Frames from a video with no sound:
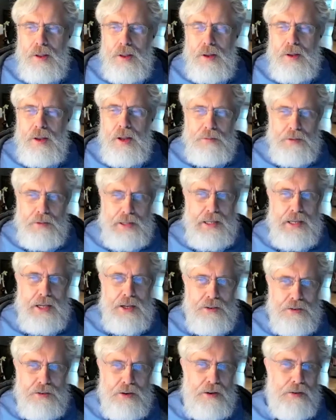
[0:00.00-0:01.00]

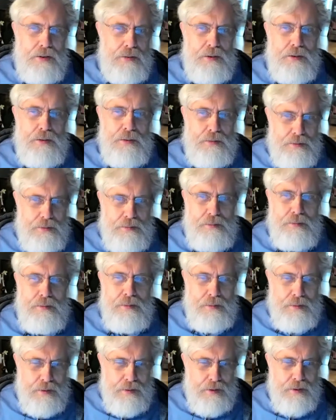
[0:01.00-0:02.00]
nevertheless, Harvard
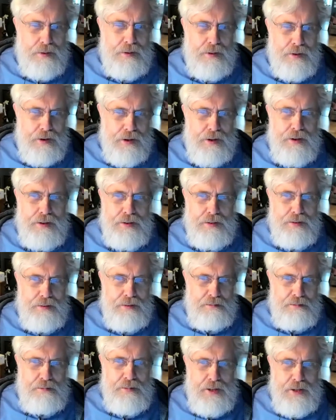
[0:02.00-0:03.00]
uh,
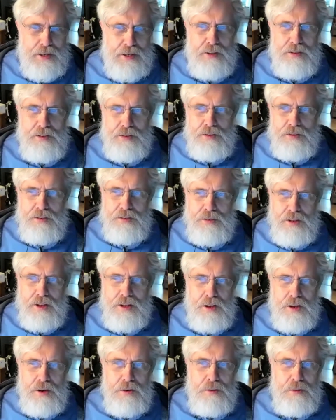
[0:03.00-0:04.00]
did its,
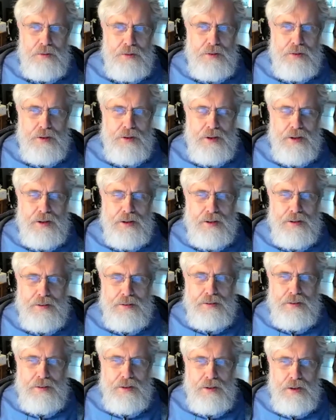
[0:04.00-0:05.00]
you know, uh,
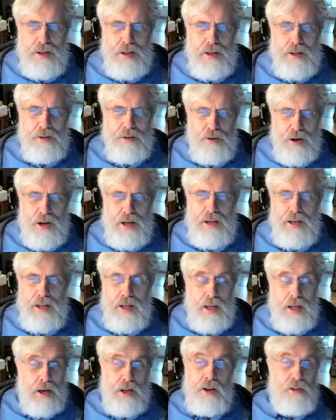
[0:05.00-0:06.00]
tried,
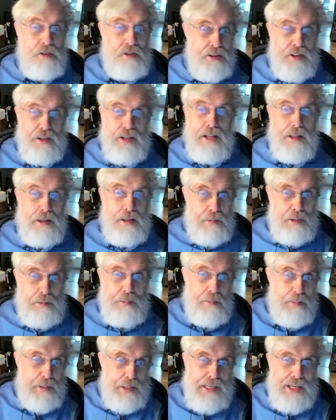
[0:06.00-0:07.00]
and I also didn't have that many
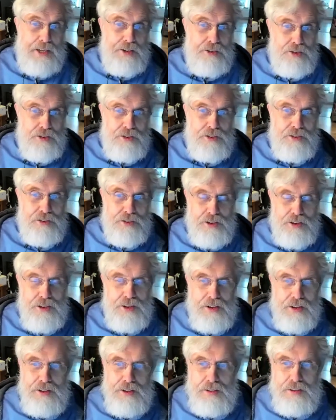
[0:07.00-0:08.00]
publications
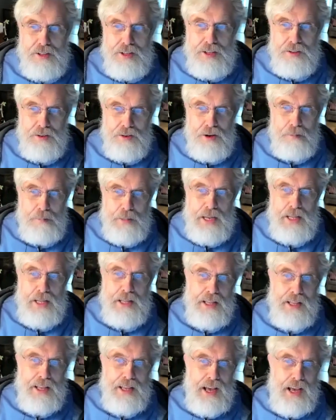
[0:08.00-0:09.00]
uh, either. I mean, I,
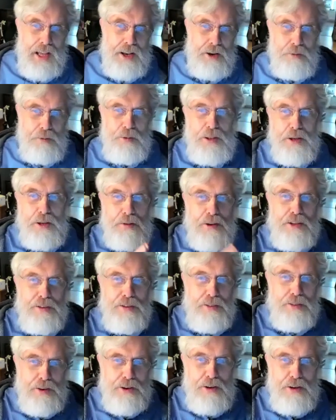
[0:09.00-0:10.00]
I had a really great
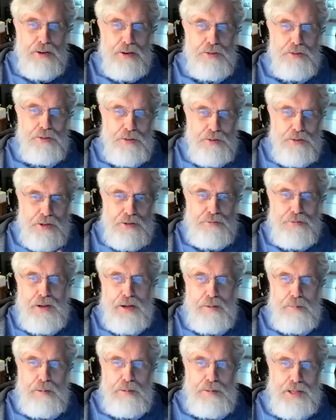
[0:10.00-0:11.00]
start at graduate school. I had
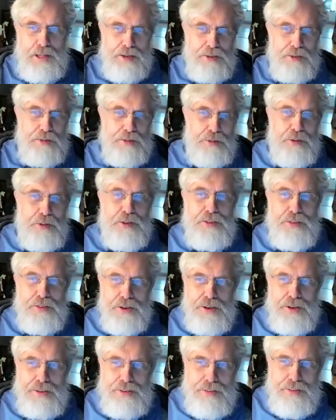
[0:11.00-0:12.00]
five publications before I
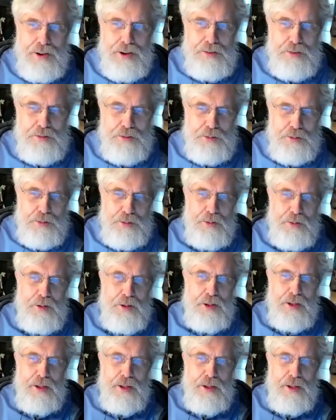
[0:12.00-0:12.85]
started graduate school,